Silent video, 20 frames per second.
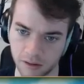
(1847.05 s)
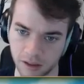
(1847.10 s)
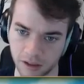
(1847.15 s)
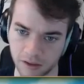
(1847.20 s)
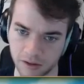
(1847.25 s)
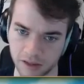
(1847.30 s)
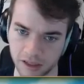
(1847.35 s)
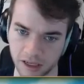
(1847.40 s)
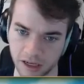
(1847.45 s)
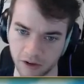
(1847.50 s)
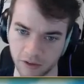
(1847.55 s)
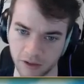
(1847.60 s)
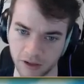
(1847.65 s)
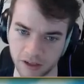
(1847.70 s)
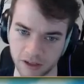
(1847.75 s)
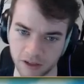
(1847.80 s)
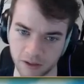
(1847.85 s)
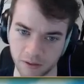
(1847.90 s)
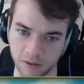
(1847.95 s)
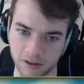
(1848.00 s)
There's the area
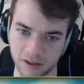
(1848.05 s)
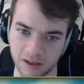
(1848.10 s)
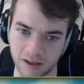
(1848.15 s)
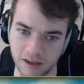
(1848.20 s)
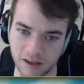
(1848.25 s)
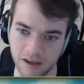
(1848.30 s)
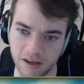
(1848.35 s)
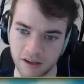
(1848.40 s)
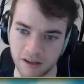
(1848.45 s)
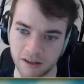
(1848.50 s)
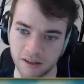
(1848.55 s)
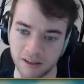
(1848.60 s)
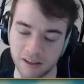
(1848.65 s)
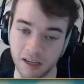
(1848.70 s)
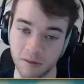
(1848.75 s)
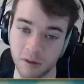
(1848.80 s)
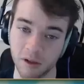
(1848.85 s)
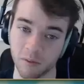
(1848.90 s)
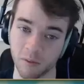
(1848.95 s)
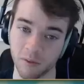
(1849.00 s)
dose.
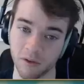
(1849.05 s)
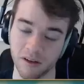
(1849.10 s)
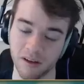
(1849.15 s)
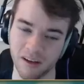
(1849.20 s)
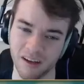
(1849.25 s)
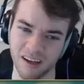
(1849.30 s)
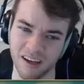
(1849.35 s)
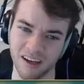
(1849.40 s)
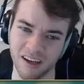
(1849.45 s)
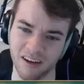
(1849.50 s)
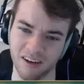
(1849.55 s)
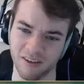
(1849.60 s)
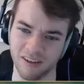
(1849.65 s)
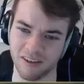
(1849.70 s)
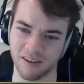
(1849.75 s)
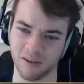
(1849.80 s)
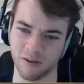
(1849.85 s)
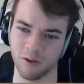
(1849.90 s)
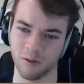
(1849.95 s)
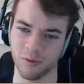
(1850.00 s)
Timid, uh, no,
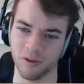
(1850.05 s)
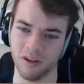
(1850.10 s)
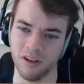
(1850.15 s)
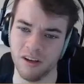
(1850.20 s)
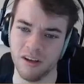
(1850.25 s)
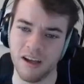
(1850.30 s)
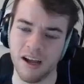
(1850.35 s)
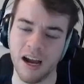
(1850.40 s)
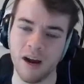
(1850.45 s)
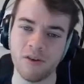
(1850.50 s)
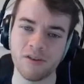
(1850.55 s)
that's a horrible. I